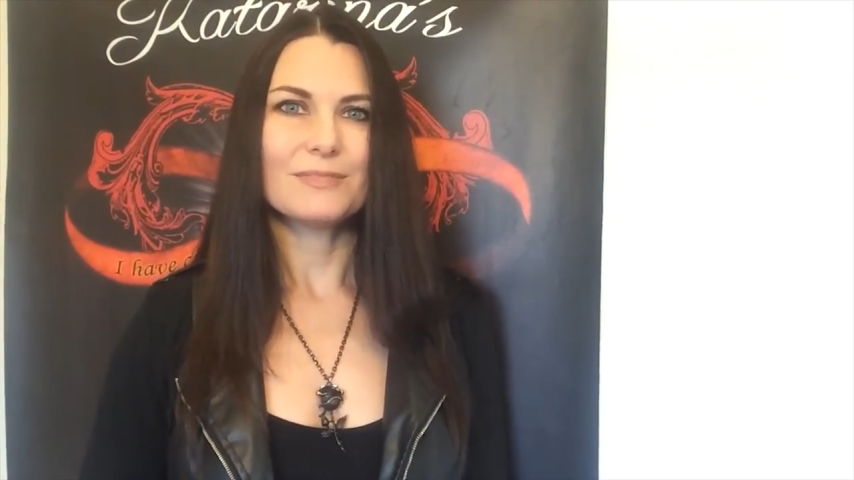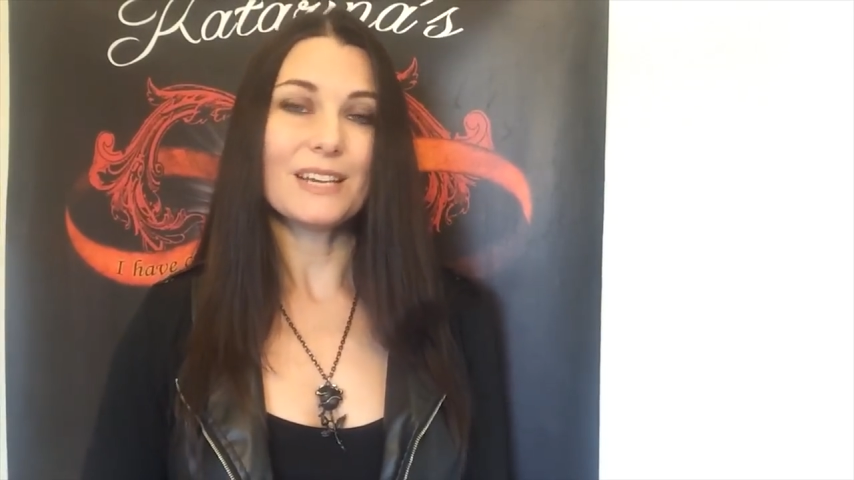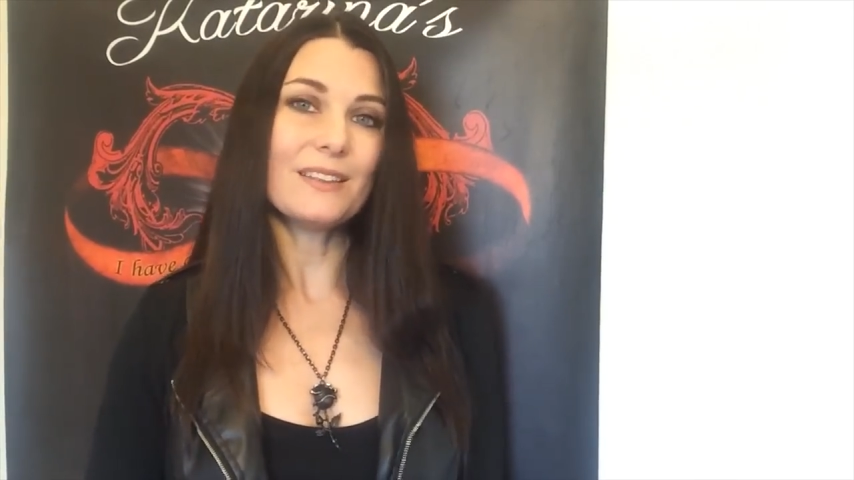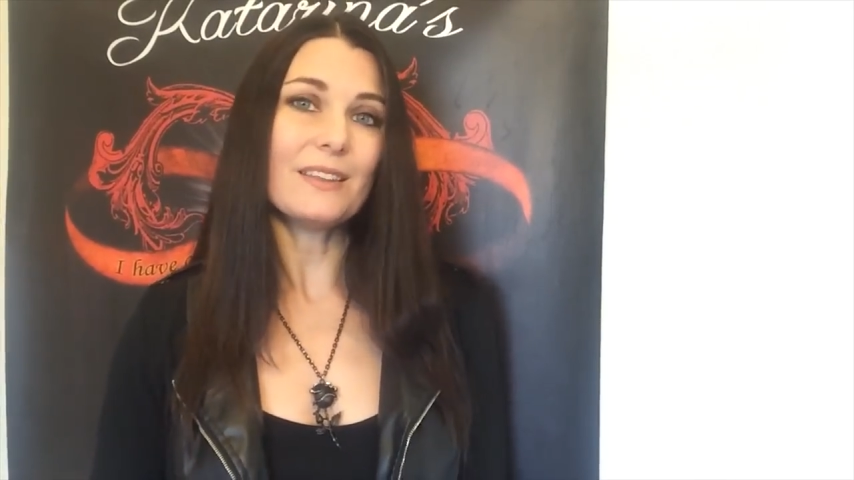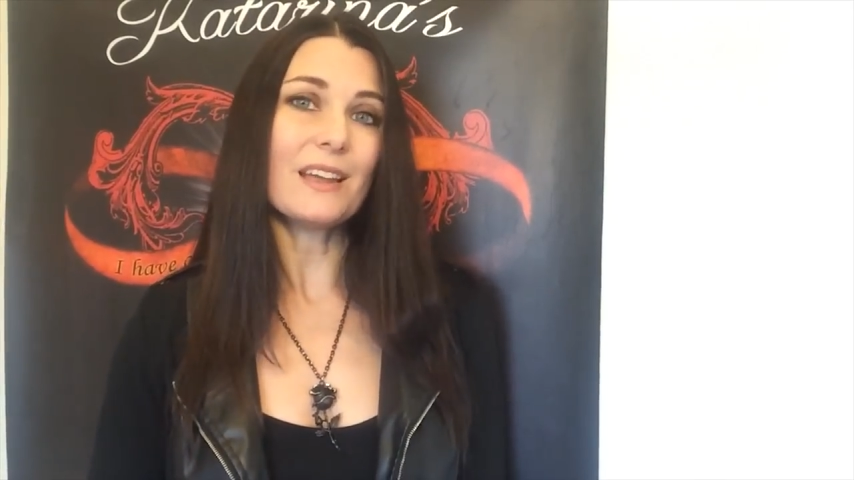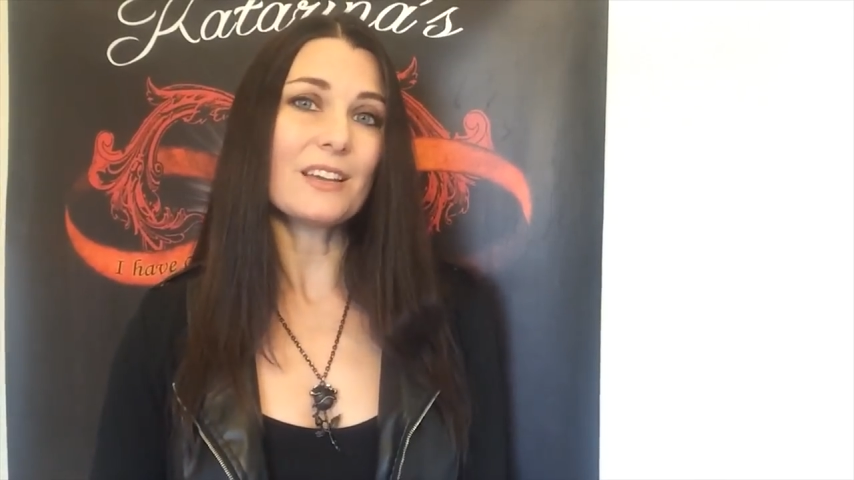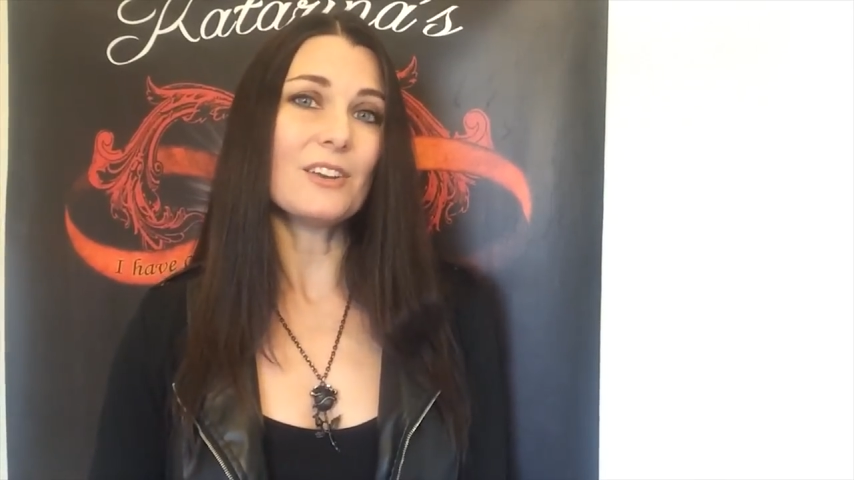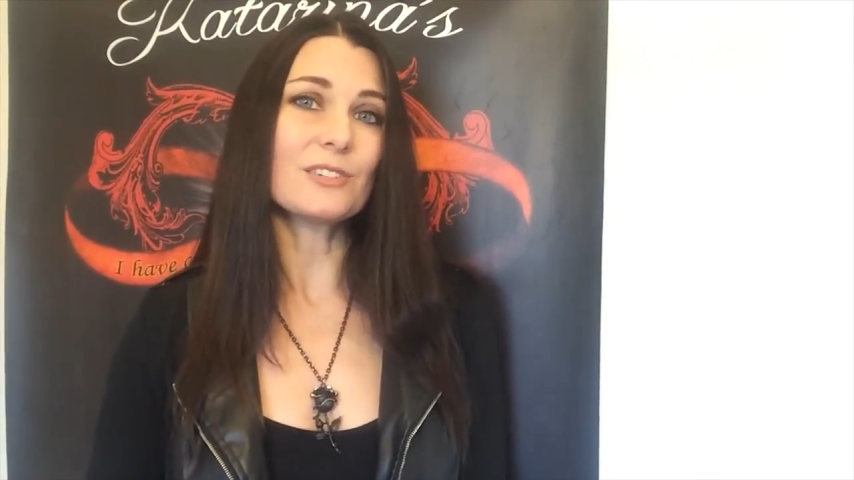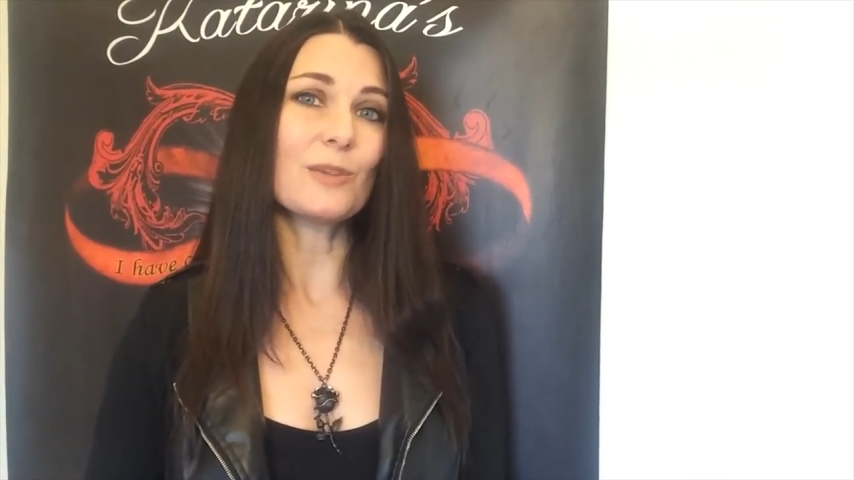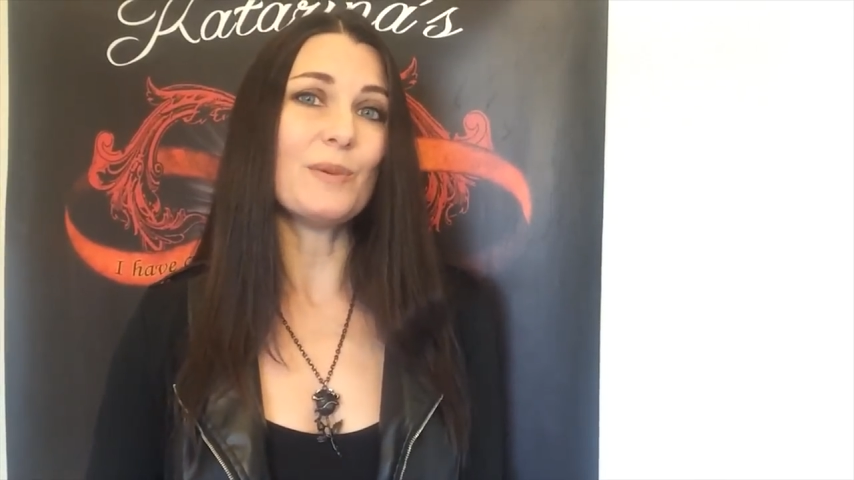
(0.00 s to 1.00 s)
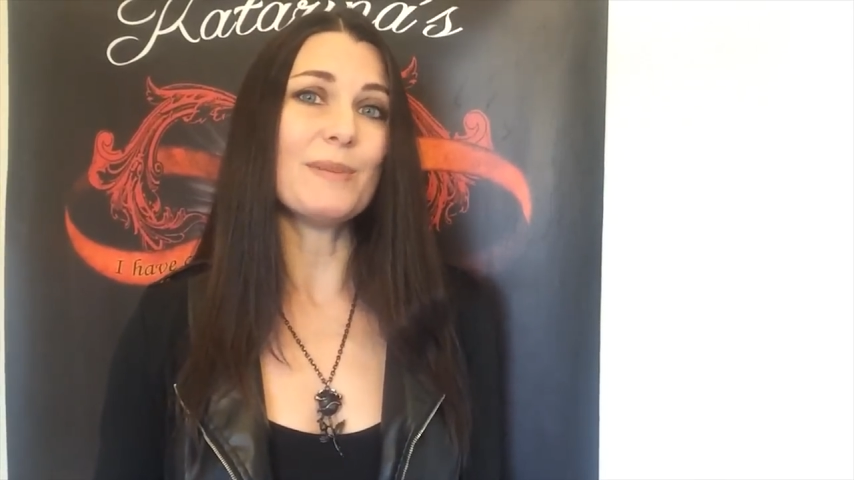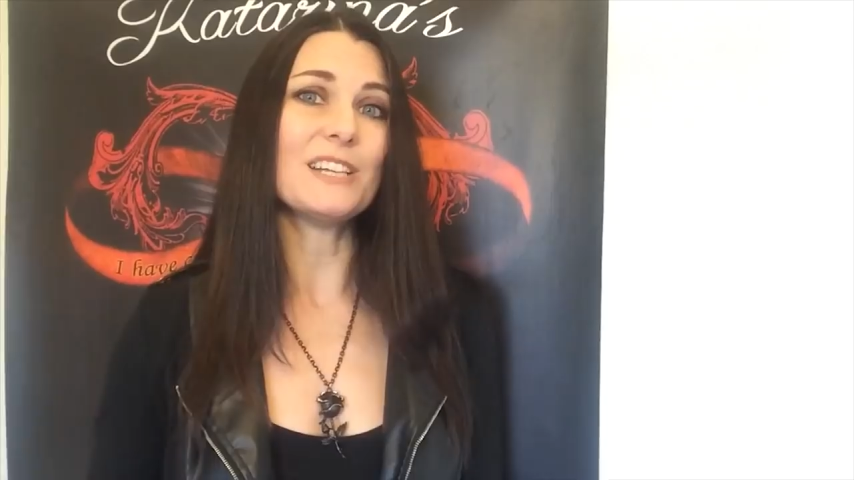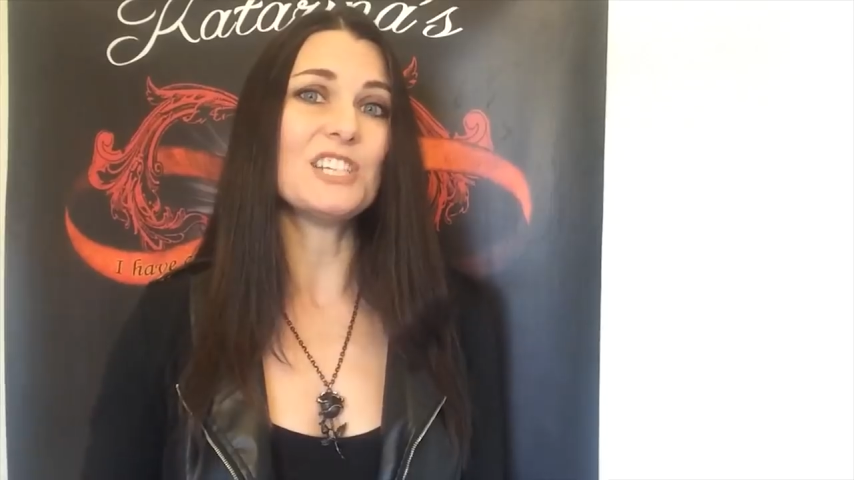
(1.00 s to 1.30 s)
And then that can also be my